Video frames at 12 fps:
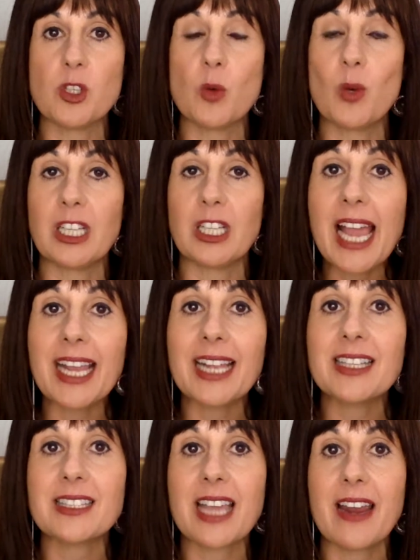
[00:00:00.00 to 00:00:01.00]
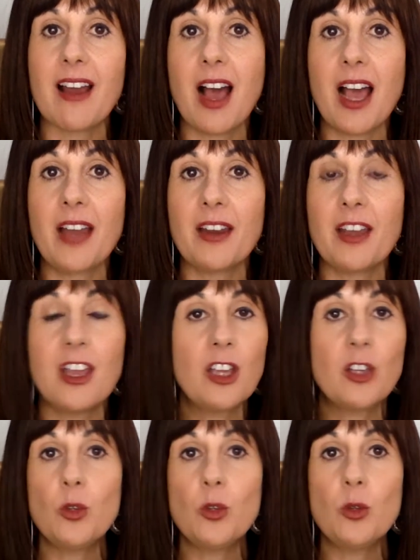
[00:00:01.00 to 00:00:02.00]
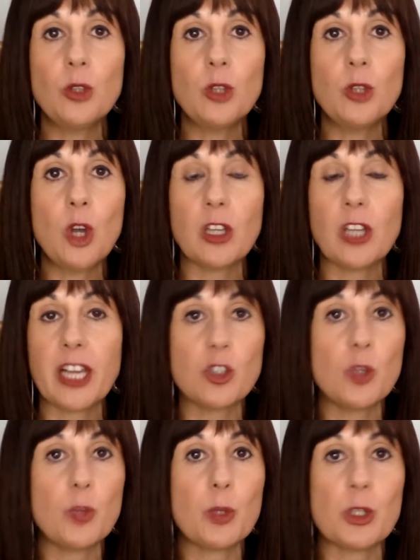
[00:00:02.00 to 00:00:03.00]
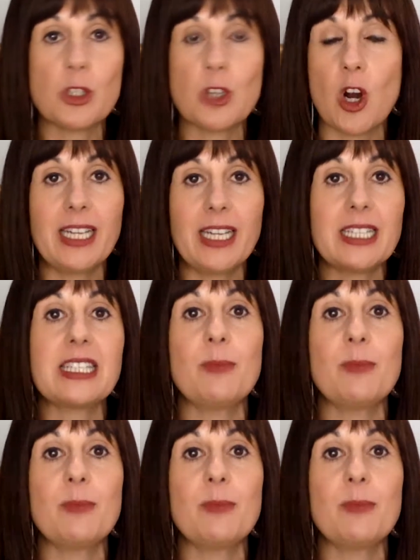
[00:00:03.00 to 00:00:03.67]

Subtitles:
so when clients get on, you look like a superstar and it's